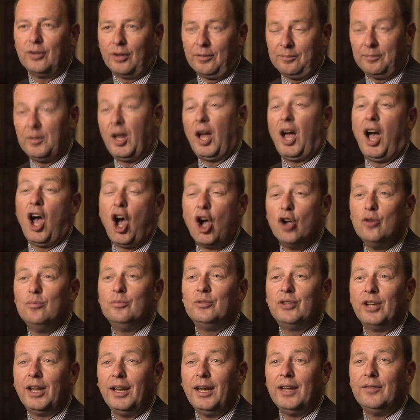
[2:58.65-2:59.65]
a
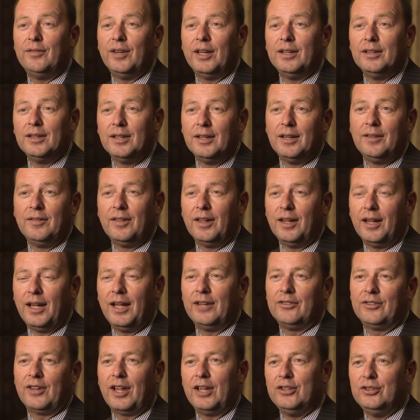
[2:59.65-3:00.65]
home to live in that
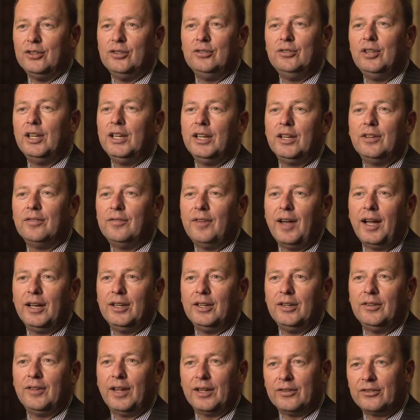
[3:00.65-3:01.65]
has that unique
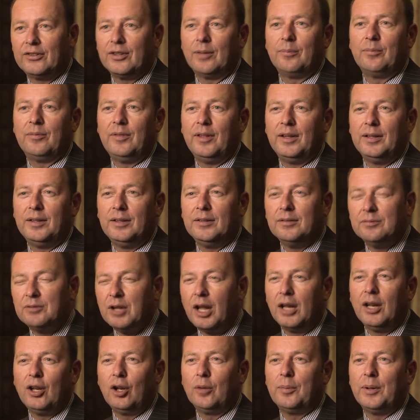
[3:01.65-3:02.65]
value, that's something
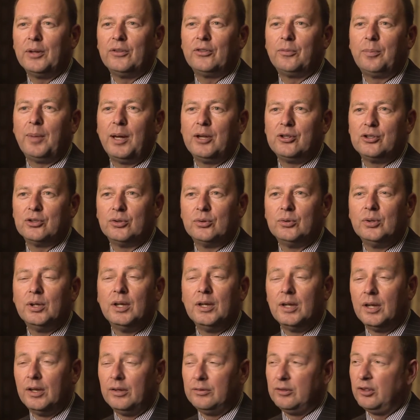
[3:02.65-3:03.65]
a little bit special.
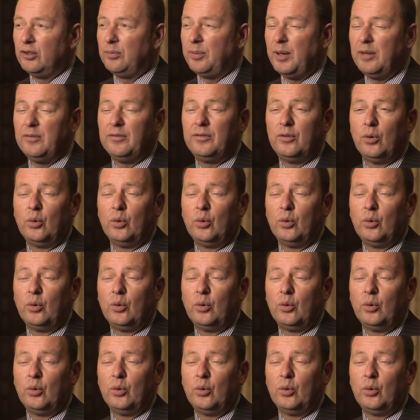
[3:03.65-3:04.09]
To spend